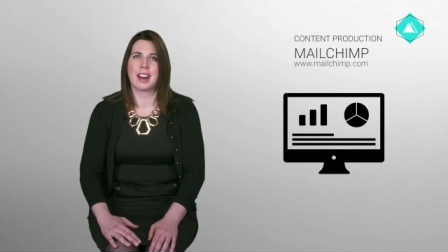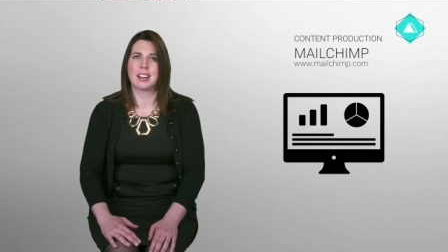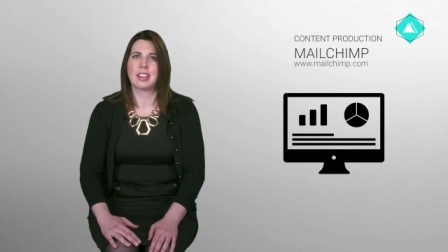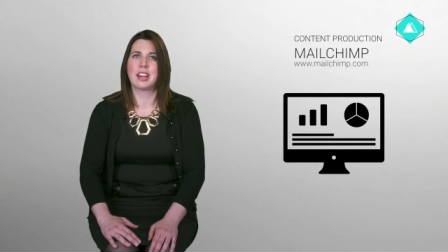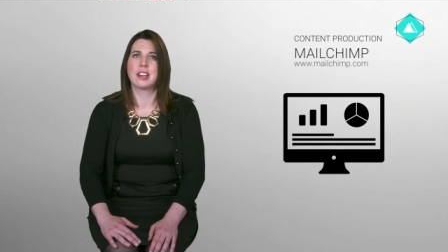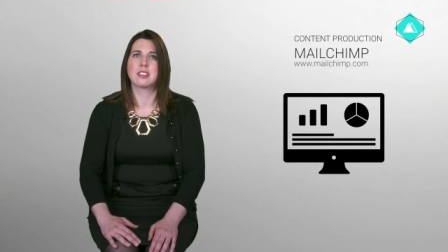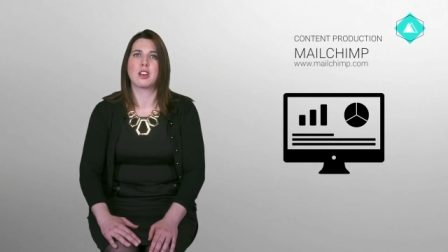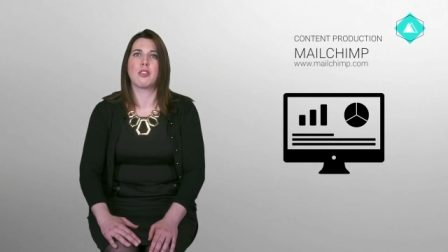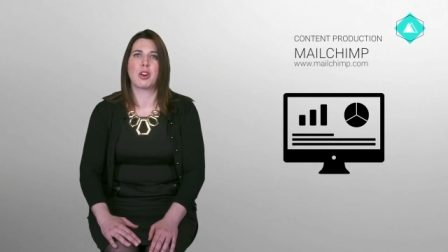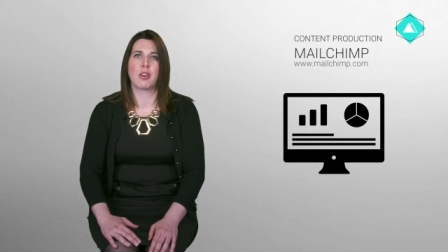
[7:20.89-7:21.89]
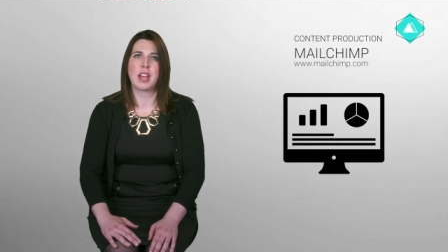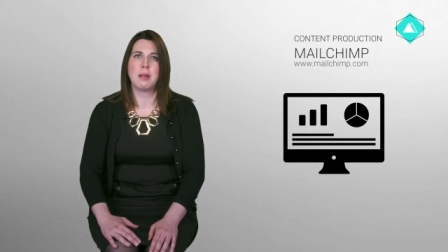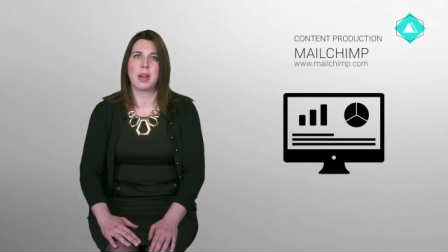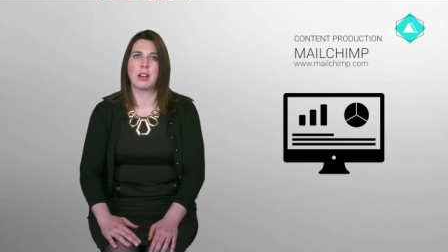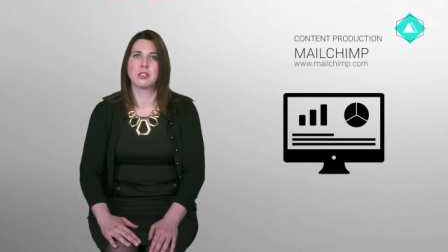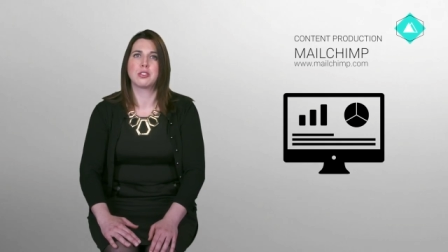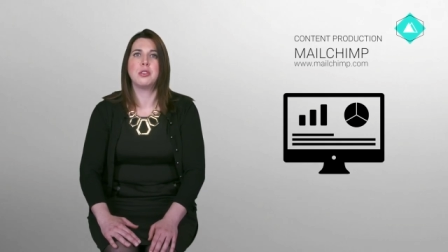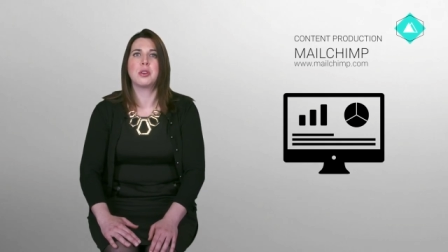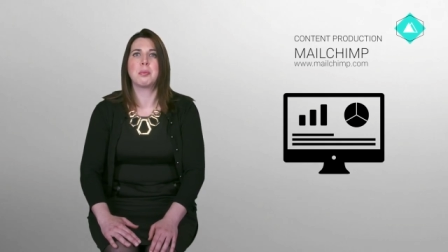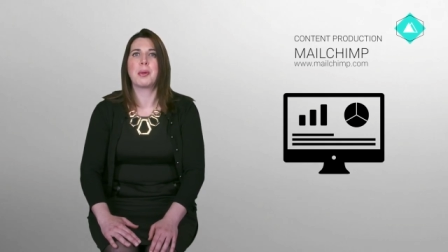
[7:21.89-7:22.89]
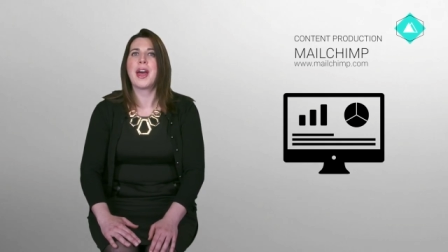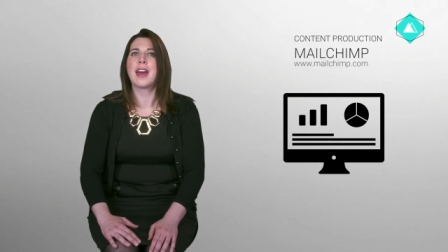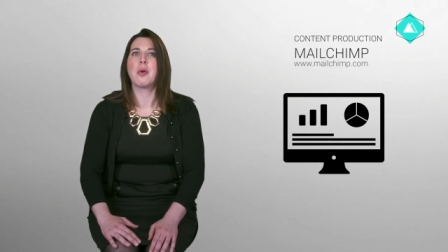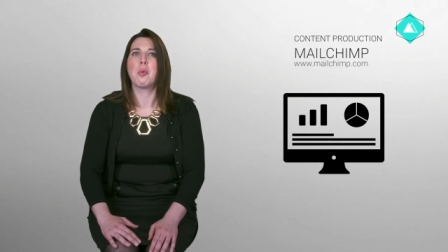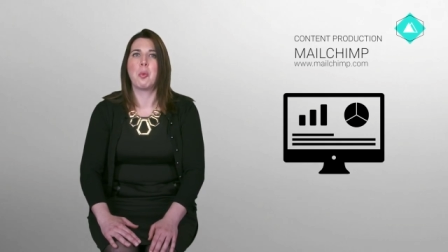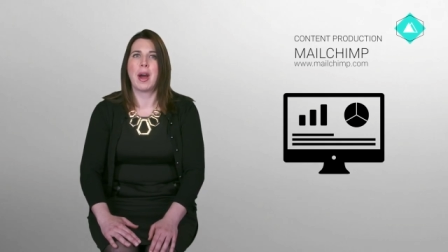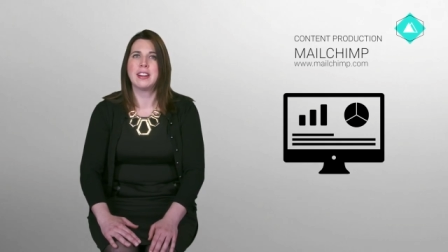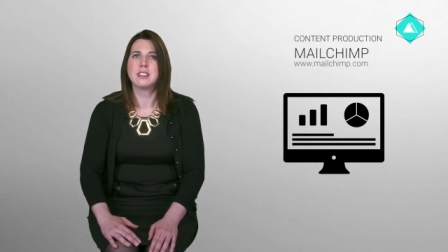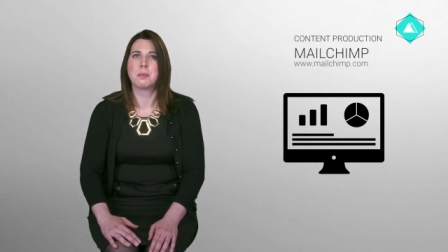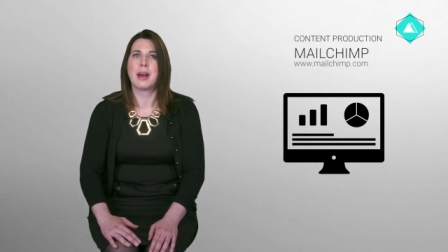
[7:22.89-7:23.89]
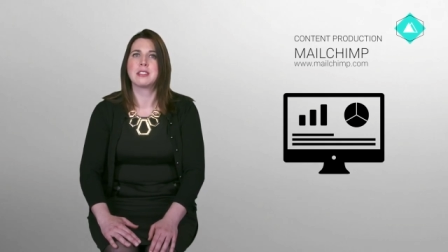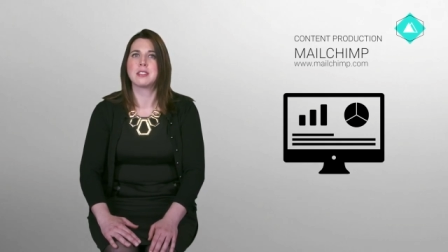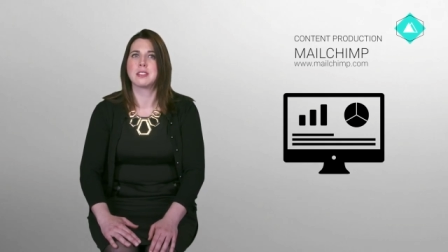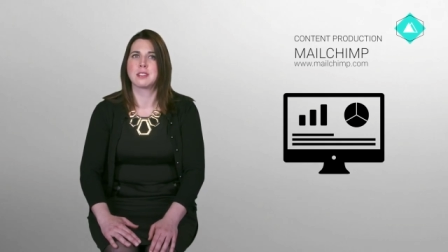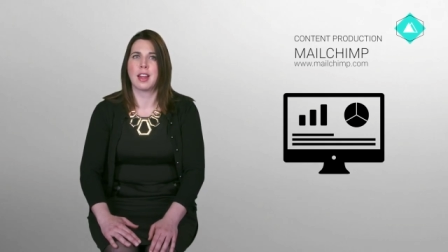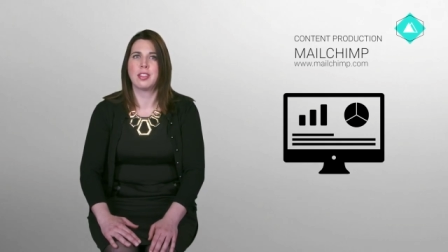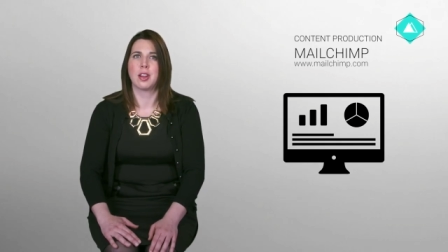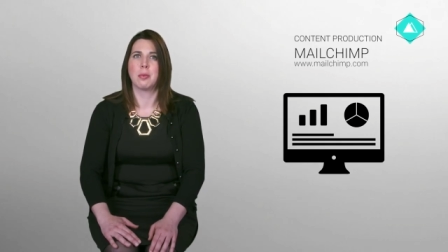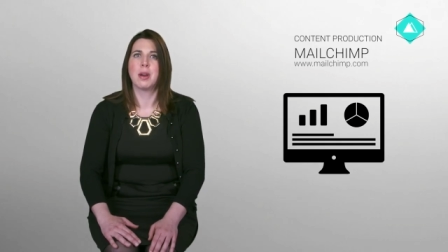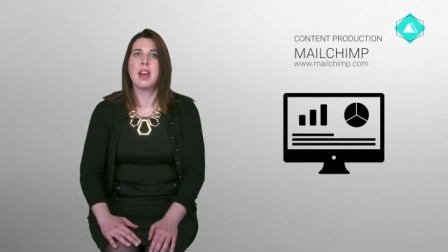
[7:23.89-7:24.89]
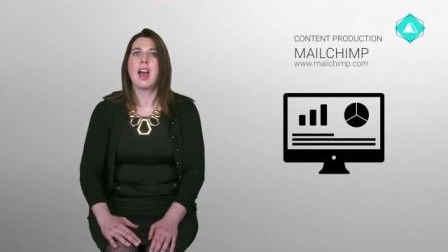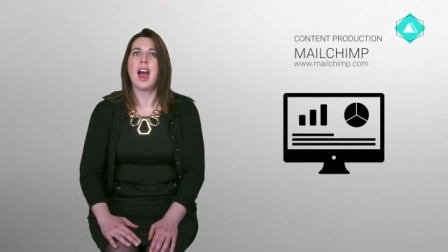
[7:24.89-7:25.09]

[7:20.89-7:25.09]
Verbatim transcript: analytics of your emails so you can plan when is best to send them